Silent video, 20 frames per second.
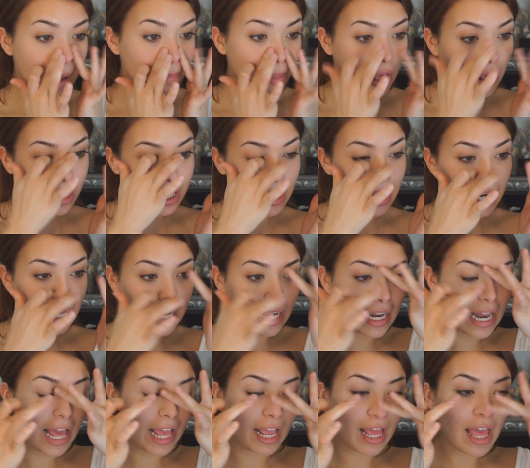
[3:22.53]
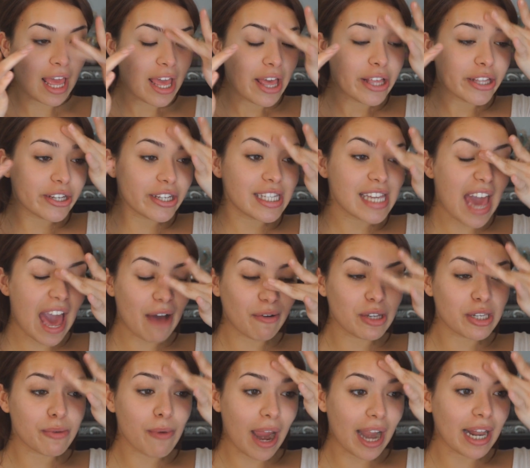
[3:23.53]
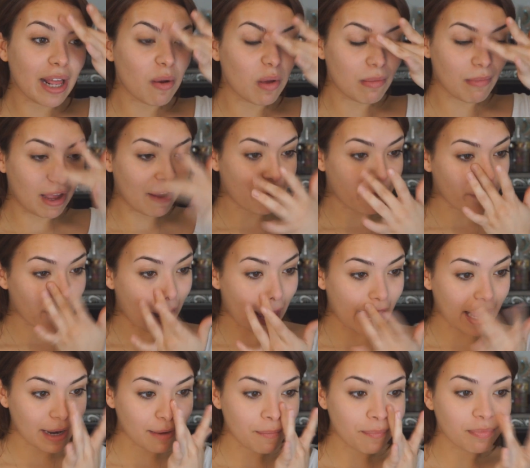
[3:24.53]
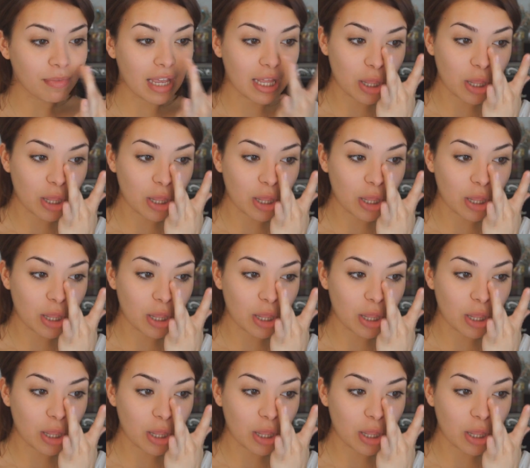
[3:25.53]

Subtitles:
I'm not kidding. Like, today I was riding with my friend